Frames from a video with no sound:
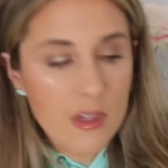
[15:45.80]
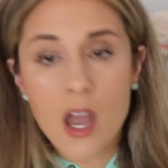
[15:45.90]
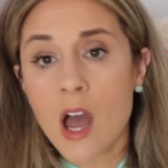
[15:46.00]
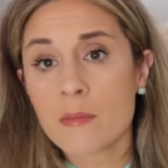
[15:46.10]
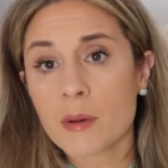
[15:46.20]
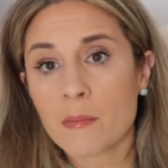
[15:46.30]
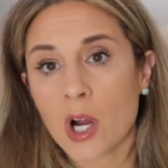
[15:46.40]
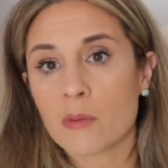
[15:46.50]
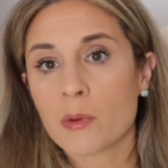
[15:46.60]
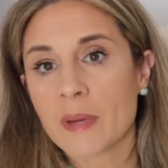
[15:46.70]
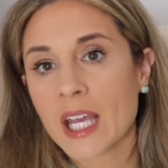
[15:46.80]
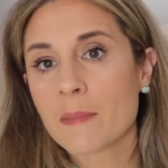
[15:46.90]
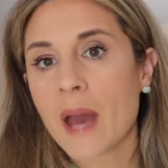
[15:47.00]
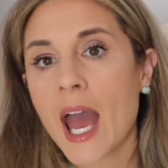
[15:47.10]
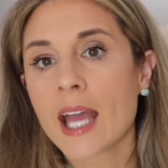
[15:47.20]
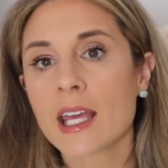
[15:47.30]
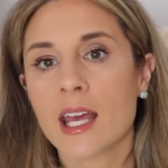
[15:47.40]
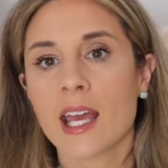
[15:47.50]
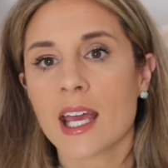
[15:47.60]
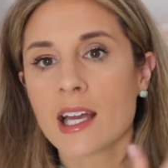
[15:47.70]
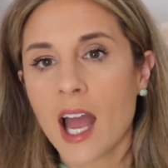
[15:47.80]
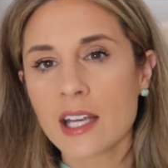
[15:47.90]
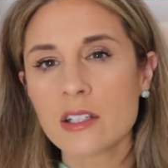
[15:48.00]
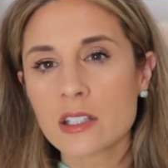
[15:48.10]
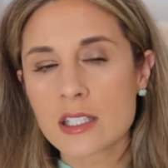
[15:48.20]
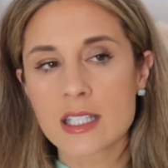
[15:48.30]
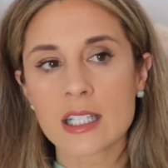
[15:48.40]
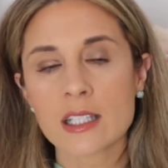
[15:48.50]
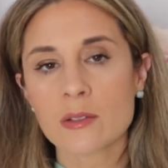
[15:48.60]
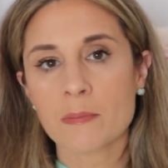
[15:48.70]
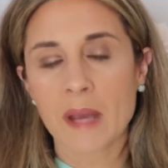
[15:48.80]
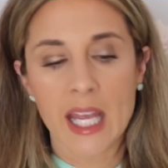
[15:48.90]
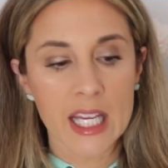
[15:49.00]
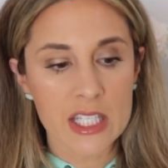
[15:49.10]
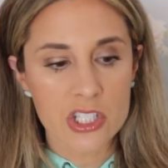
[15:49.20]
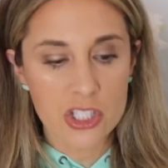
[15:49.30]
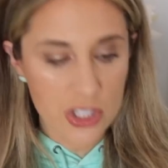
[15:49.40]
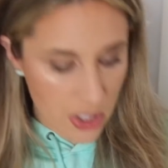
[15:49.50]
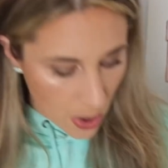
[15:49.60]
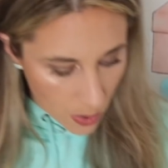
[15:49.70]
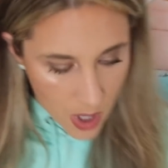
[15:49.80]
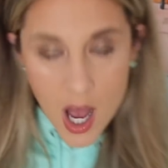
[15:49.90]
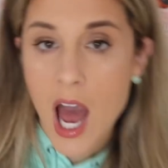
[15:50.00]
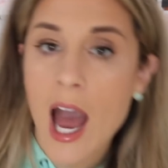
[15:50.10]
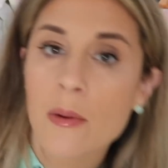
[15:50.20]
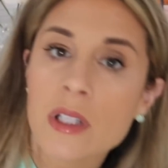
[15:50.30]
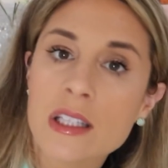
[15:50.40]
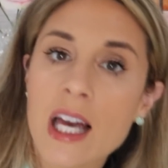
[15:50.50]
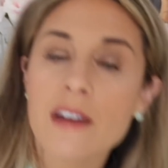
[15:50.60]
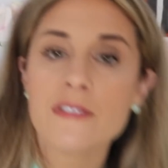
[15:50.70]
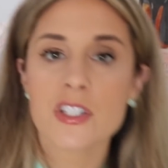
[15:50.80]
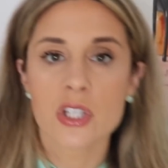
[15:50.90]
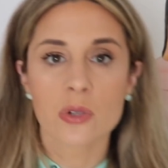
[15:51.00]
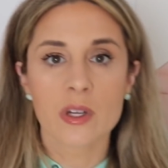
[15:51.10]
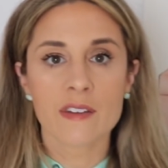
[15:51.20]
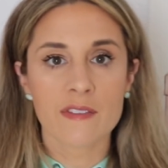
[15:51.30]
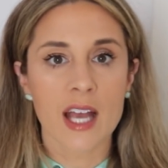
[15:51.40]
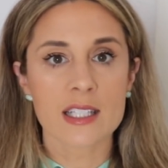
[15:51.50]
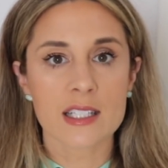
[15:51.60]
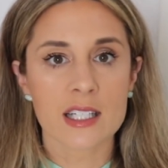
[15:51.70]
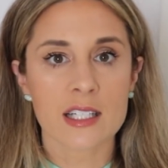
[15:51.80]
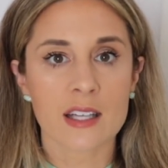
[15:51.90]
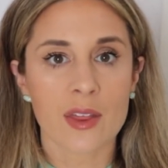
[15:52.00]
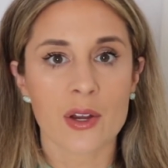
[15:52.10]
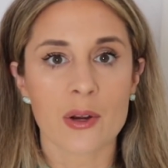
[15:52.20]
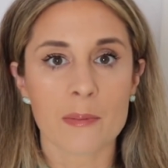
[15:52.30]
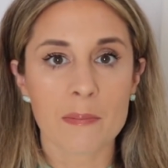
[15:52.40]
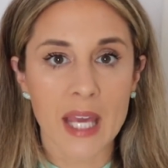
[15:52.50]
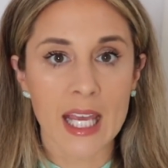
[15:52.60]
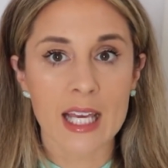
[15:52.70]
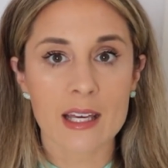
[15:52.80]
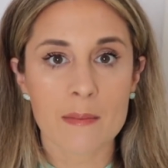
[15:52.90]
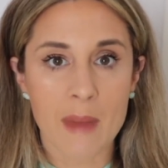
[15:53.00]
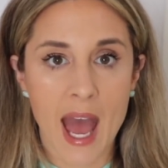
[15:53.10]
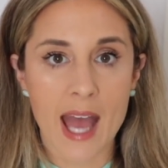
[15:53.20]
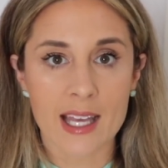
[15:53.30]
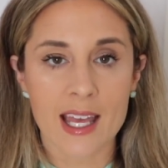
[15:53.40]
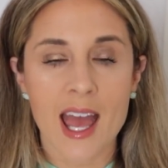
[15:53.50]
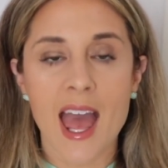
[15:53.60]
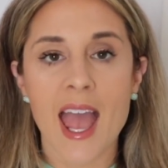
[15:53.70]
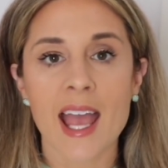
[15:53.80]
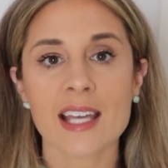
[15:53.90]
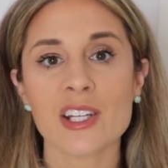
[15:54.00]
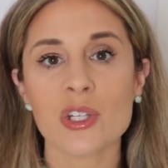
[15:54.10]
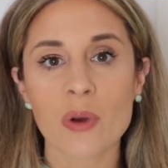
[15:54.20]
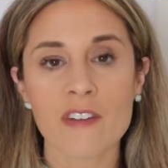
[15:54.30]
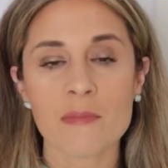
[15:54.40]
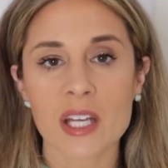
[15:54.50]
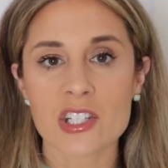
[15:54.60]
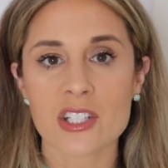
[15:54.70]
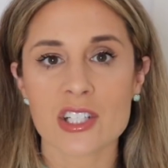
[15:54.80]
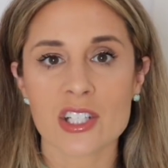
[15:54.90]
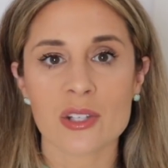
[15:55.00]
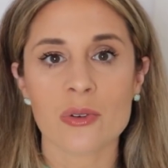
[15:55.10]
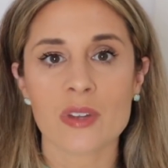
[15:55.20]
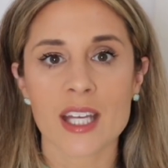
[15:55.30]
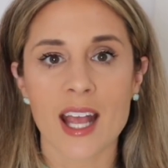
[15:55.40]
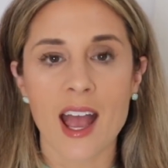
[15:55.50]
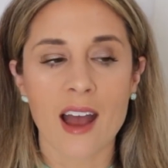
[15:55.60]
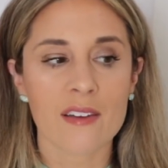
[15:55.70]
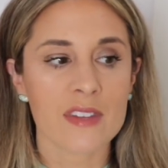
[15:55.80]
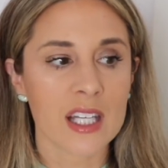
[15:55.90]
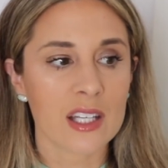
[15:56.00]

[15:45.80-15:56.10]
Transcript: um, marble pink bag, it kind of looks a little beige. So I would love to invest in another pink bag. And you know, I've mentioned to you that I have the